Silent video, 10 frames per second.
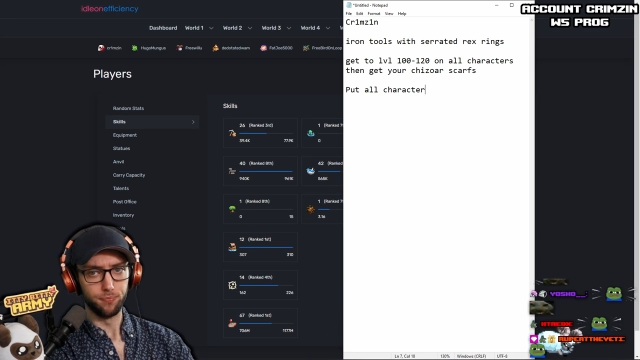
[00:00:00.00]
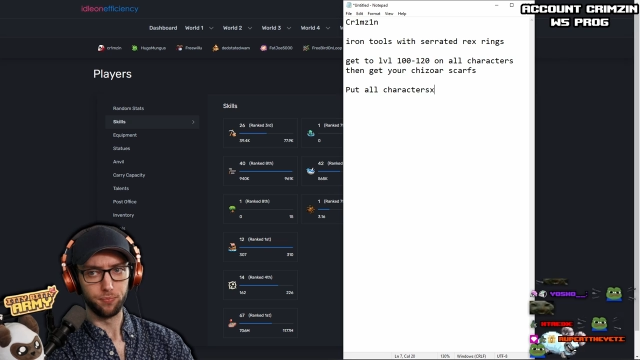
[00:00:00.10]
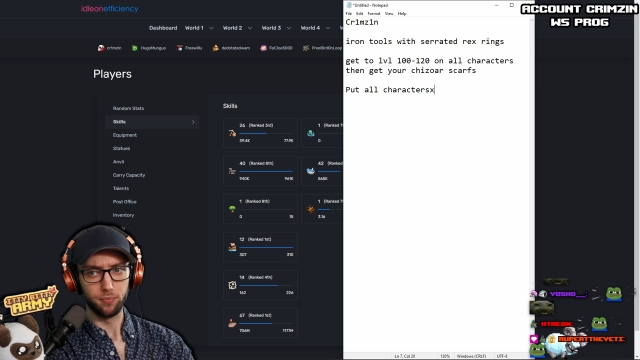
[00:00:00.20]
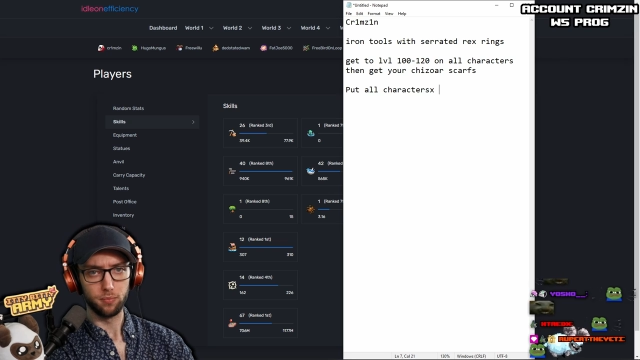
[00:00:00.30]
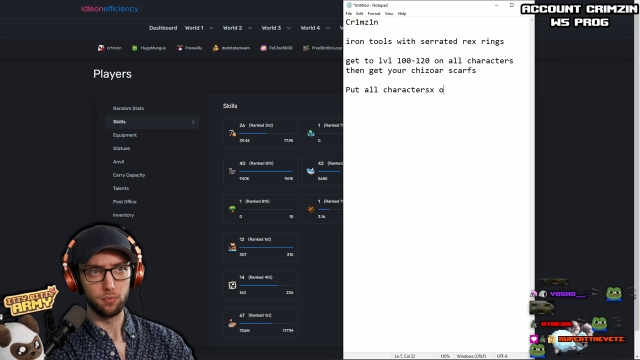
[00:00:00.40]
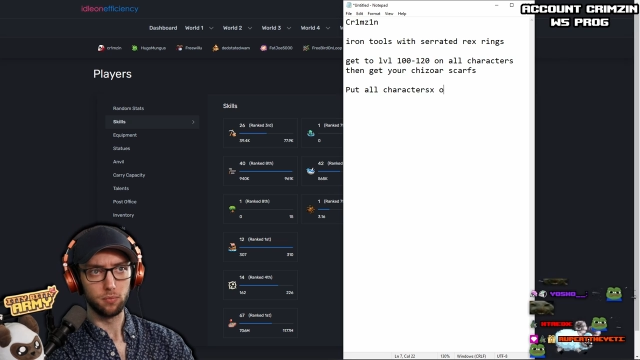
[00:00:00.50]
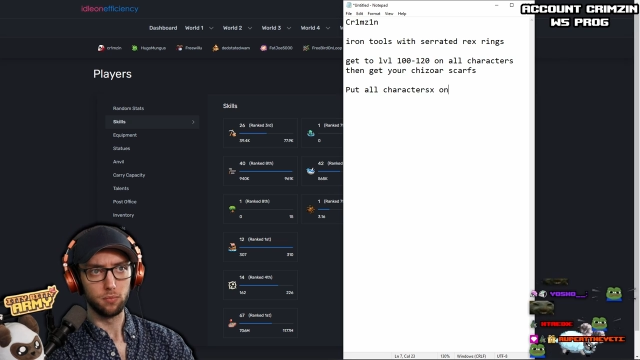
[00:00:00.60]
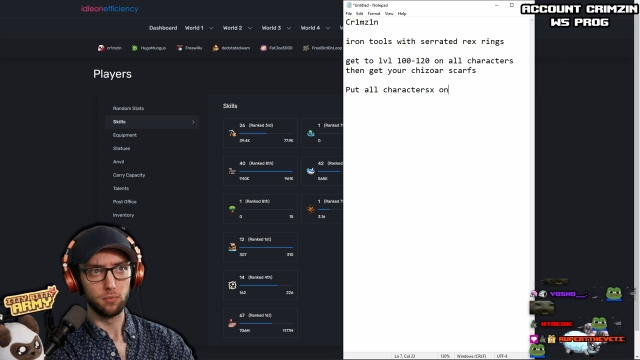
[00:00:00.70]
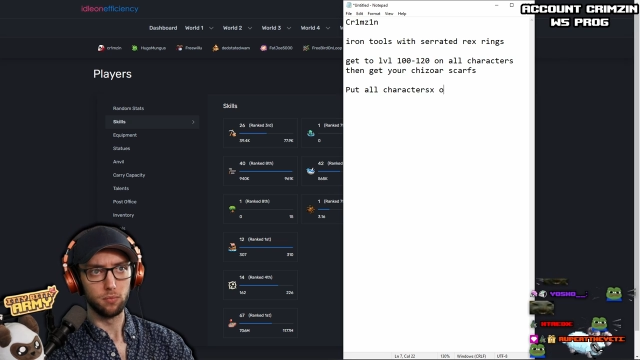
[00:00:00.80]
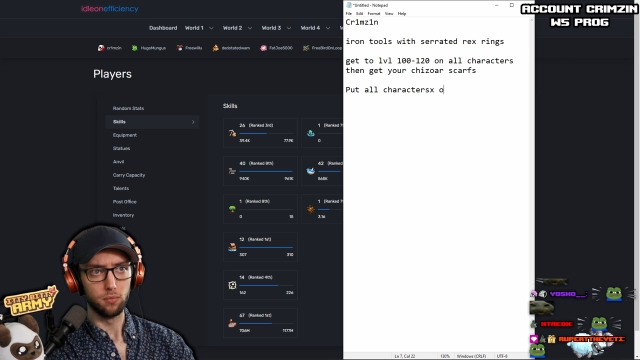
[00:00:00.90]

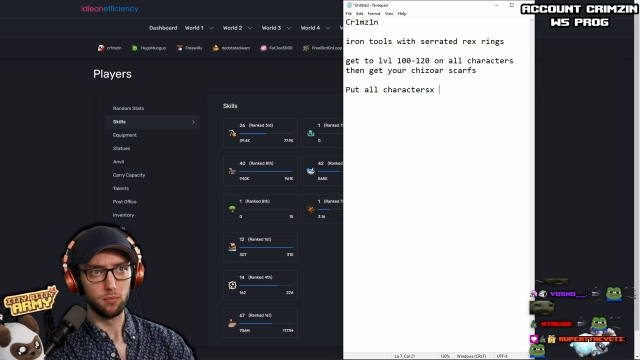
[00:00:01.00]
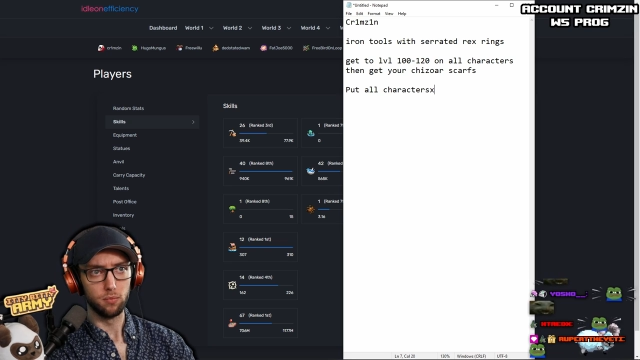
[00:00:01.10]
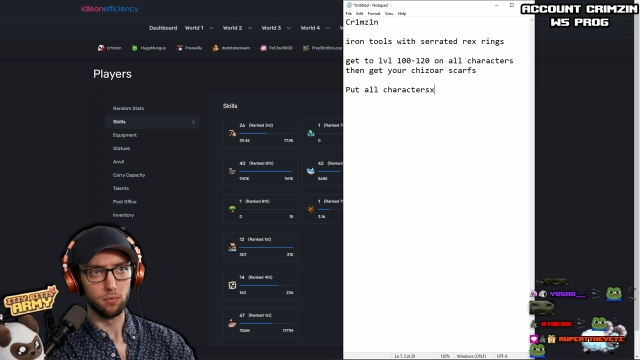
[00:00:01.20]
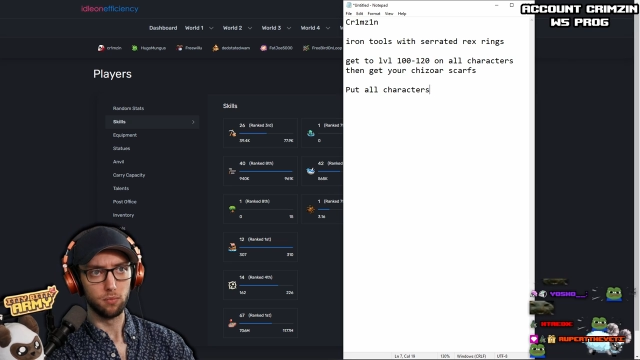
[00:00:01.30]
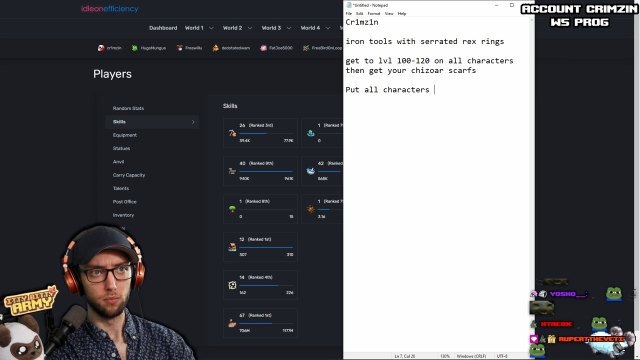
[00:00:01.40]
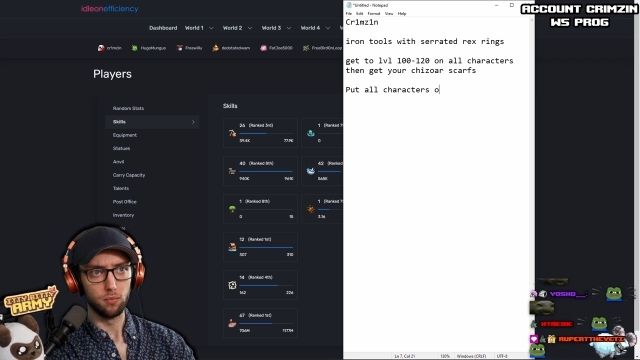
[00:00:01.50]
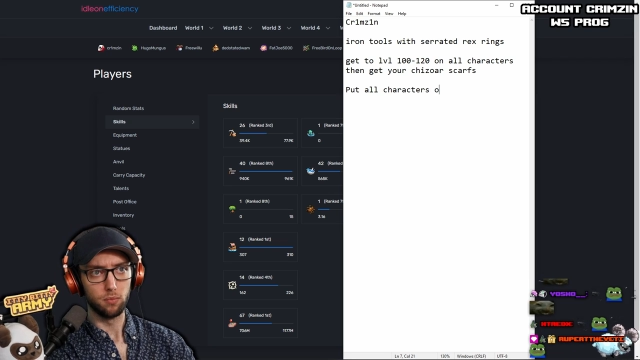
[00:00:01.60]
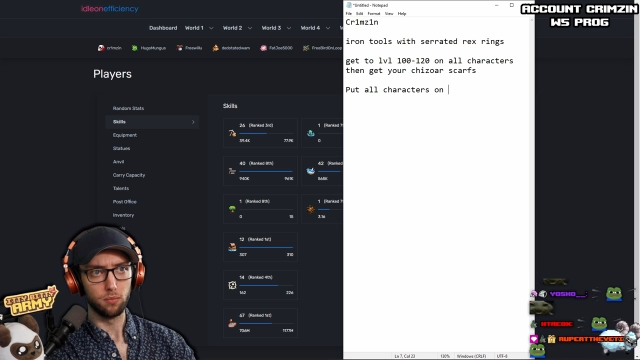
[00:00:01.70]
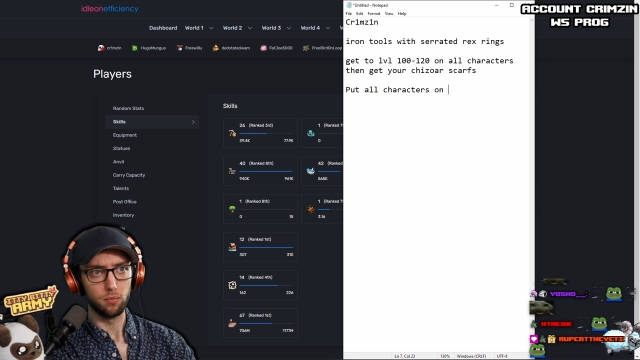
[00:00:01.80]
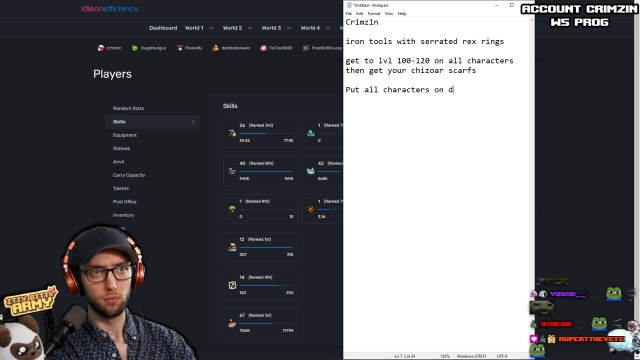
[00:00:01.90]

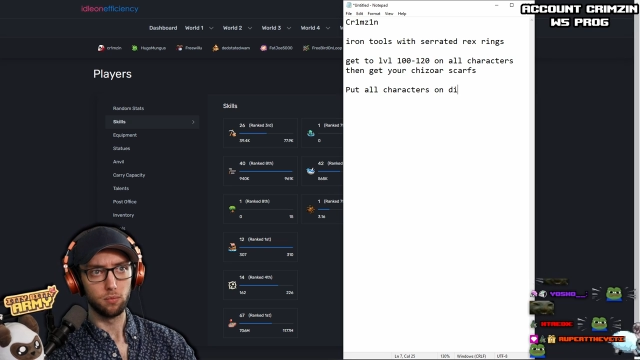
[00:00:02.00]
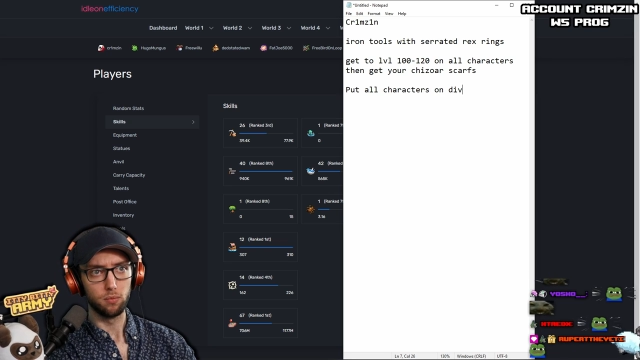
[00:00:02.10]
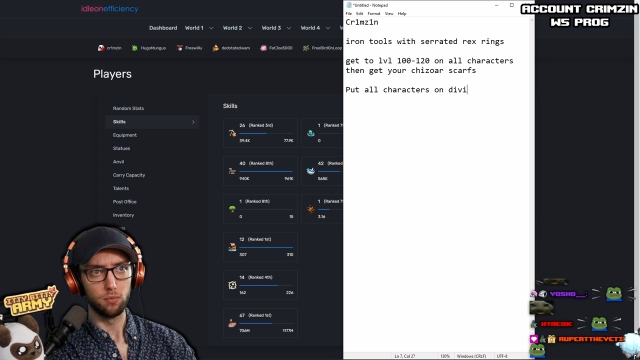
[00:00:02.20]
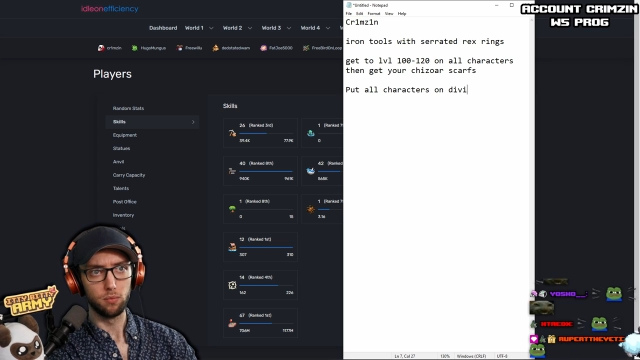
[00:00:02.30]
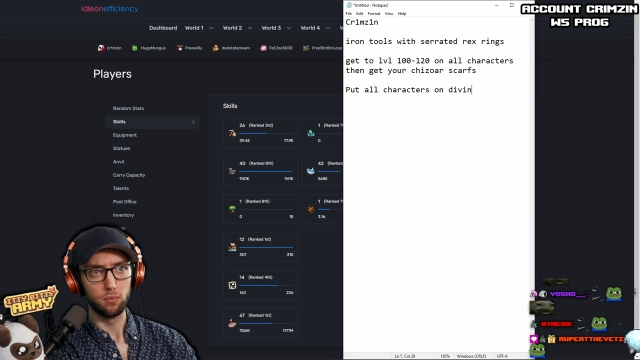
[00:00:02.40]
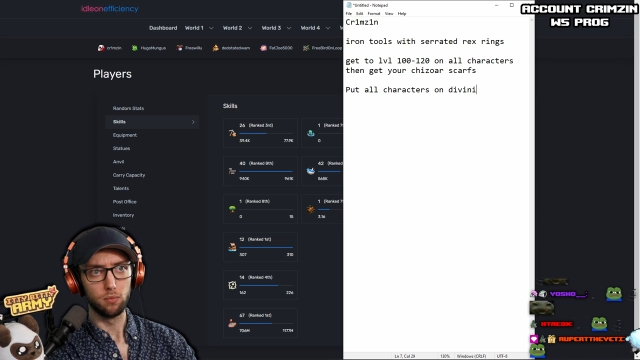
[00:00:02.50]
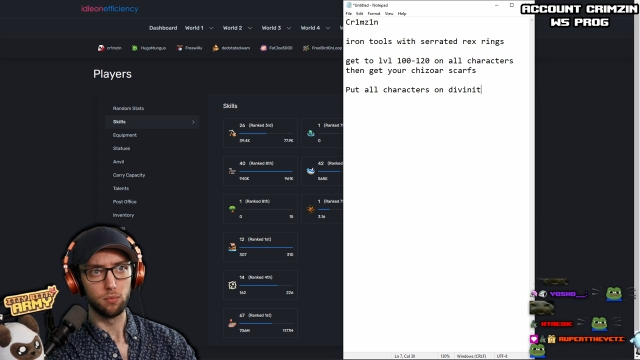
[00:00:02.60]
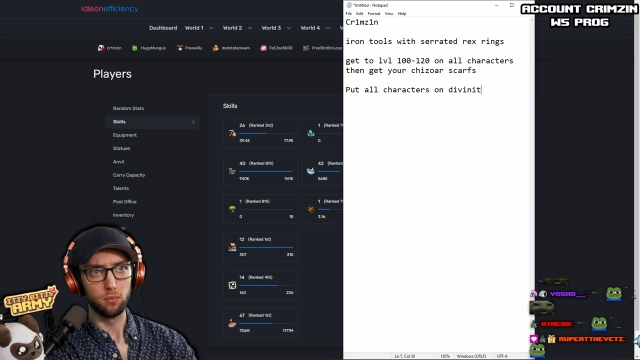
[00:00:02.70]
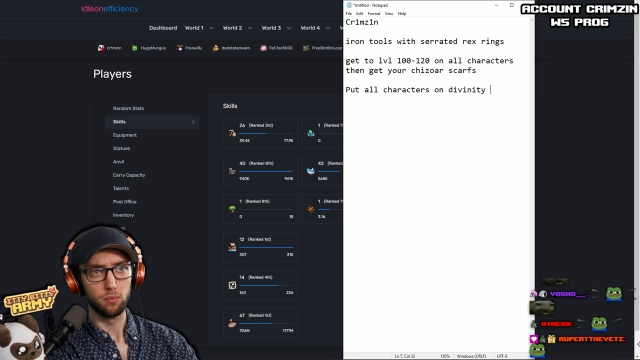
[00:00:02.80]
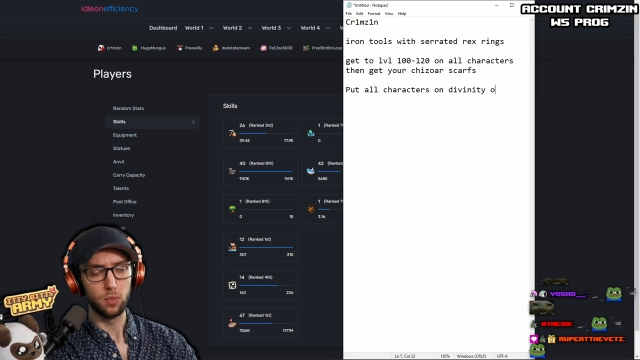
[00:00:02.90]
Nobody speaks.